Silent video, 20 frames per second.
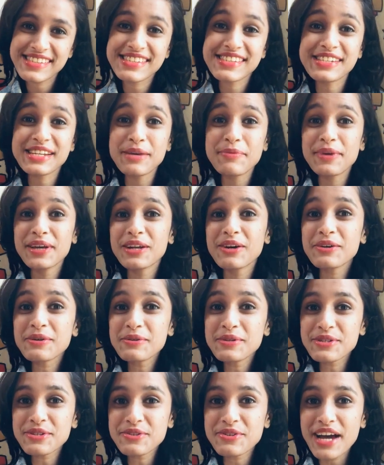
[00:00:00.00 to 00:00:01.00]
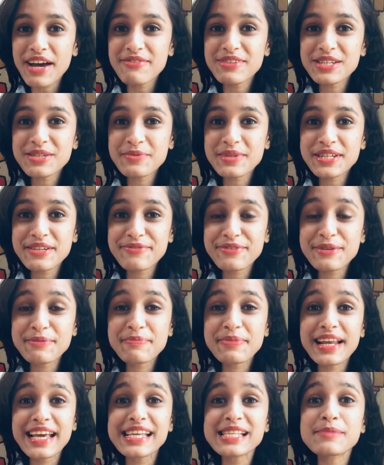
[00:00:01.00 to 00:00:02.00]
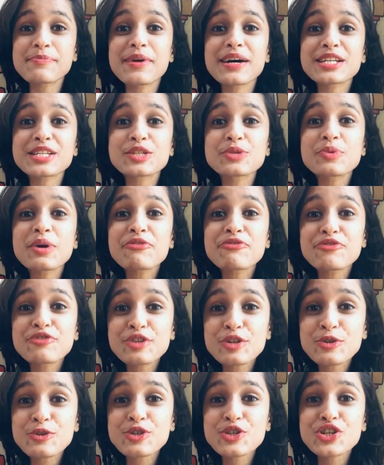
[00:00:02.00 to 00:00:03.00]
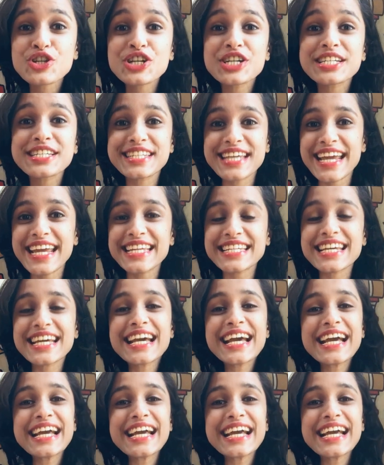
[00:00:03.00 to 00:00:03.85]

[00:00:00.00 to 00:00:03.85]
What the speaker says: Today, we are not going to travel to a different place, but to a future date.